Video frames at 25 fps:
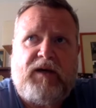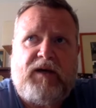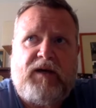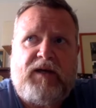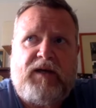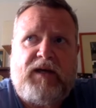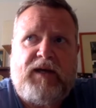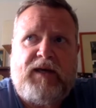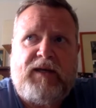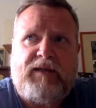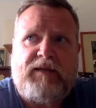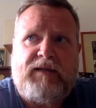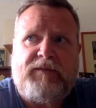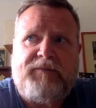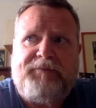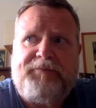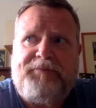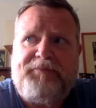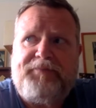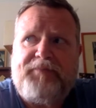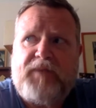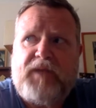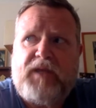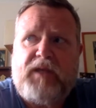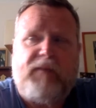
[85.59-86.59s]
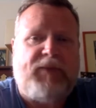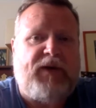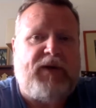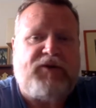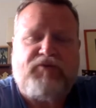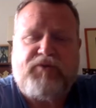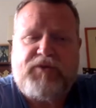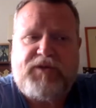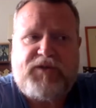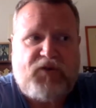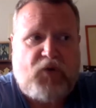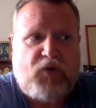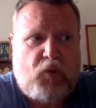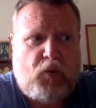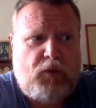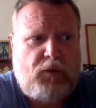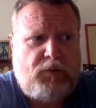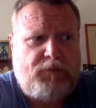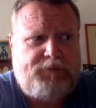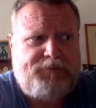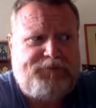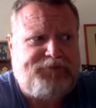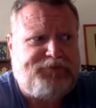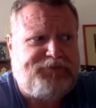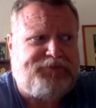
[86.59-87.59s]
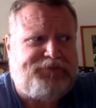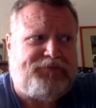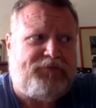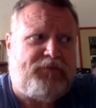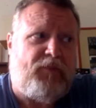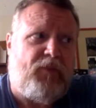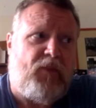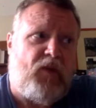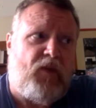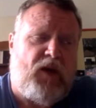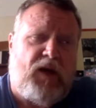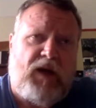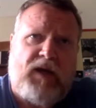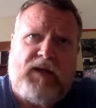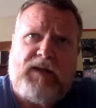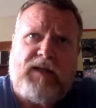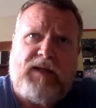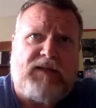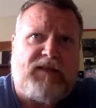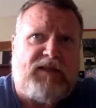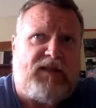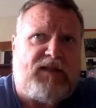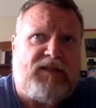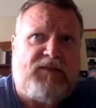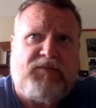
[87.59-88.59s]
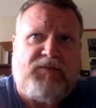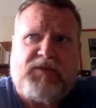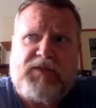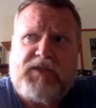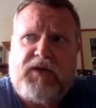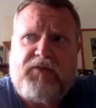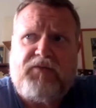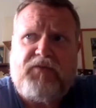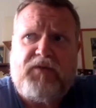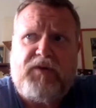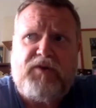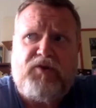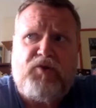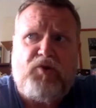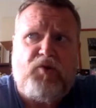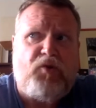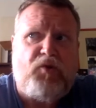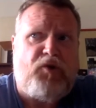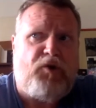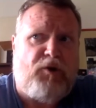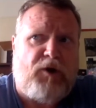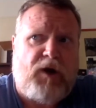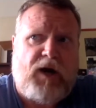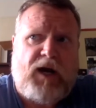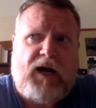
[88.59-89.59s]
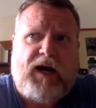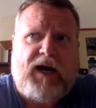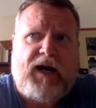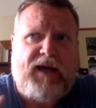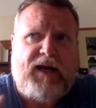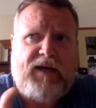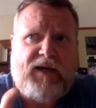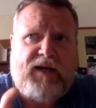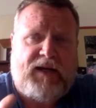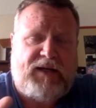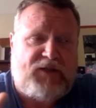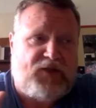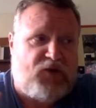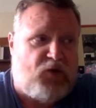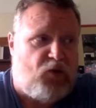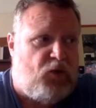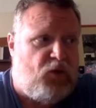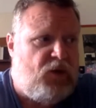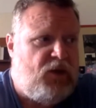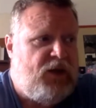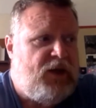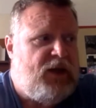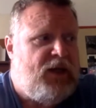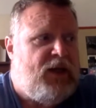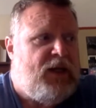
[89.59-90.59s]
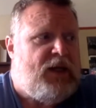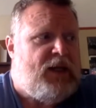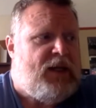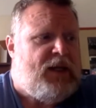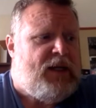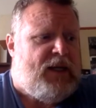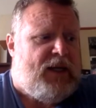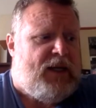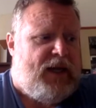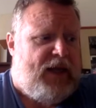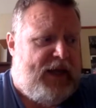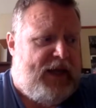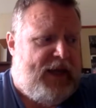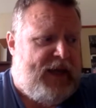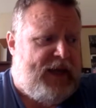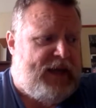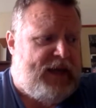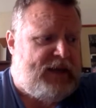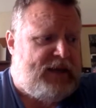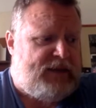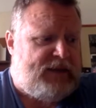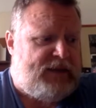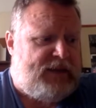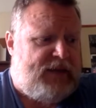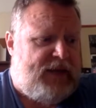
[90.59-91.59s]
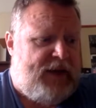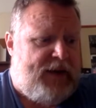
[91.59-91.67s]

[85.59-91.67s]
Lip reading: in elementary school, and then did some stuff in junior high and high school. And